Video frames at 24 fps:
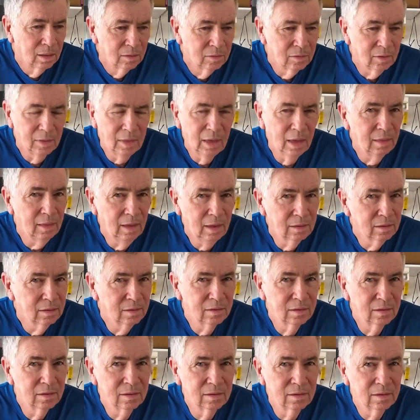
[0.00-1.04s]
So
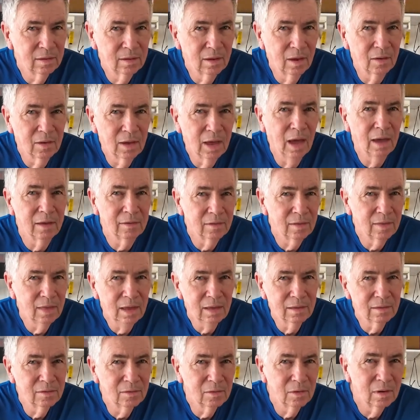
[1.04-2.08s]
that's okay. So
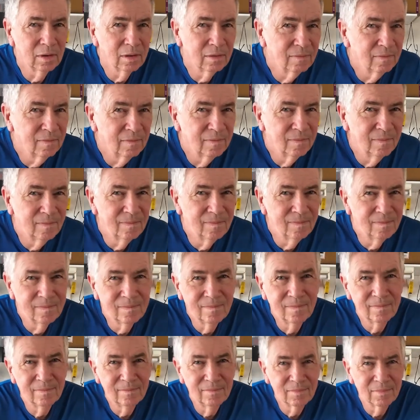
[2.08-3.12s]
that sort of
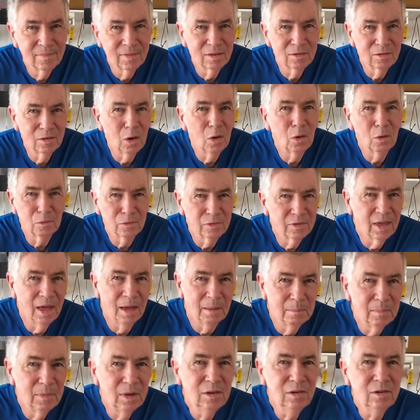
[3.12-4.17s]
solves
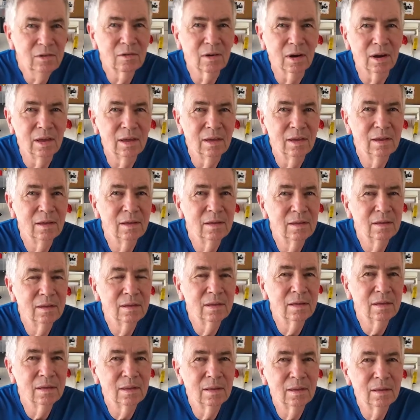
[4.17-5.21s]
that mystery.
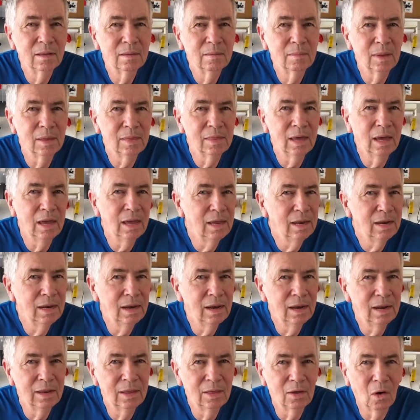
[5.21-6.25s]
But
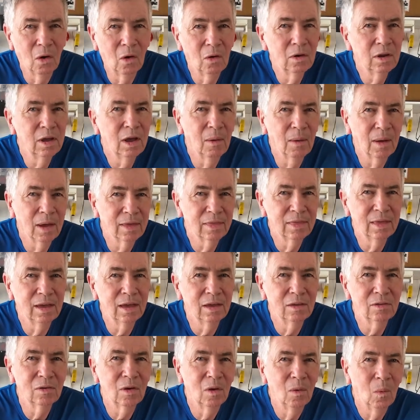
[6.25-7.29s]
then the ongoing
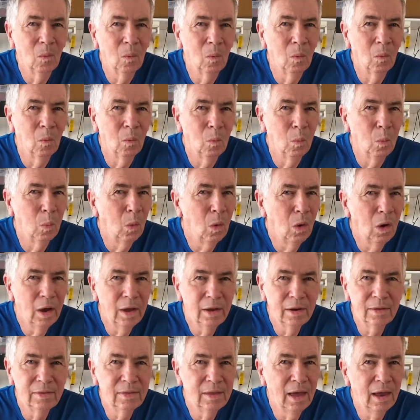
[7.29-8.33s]
thing is,
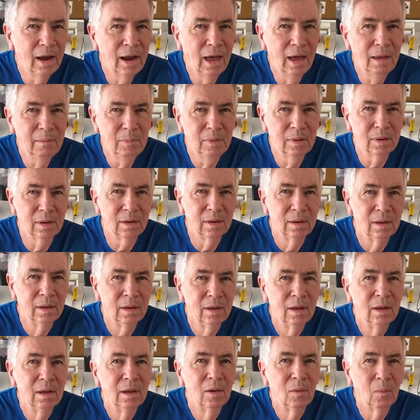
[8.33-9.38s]
why did that happen?
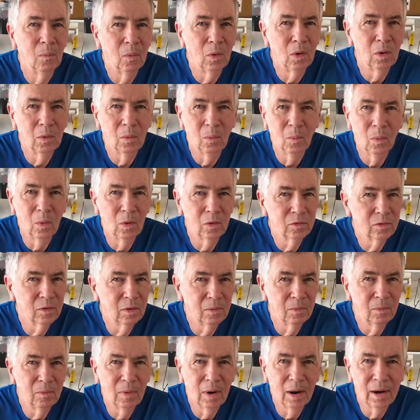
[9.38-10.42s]
Was
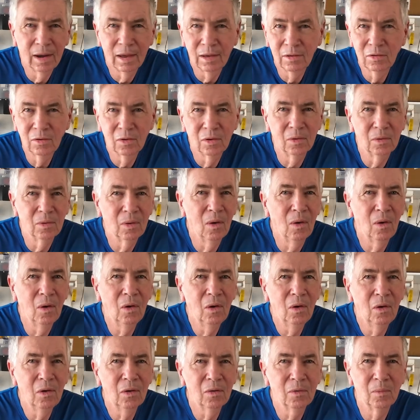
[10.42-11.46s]
it running too
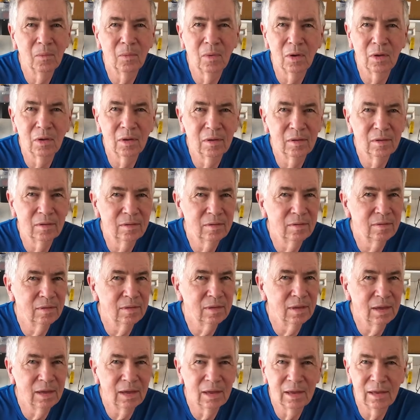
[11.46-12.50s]
hot? Was
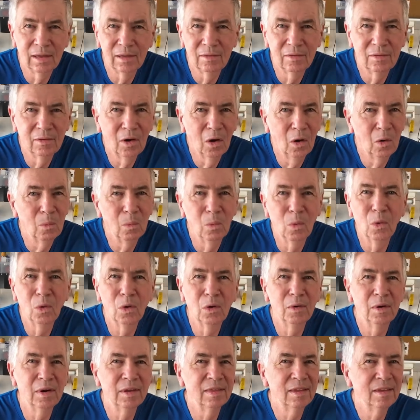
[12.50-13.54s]
there no
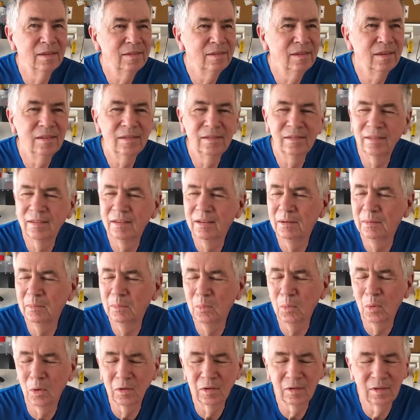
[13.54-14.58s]
water in the
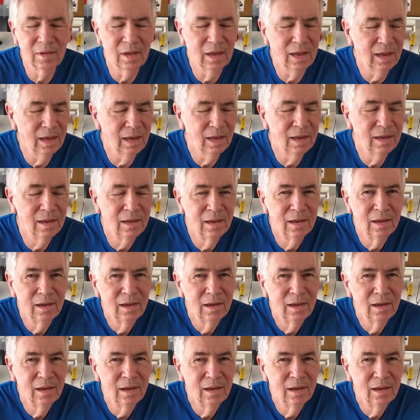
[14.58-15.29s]
system? Was there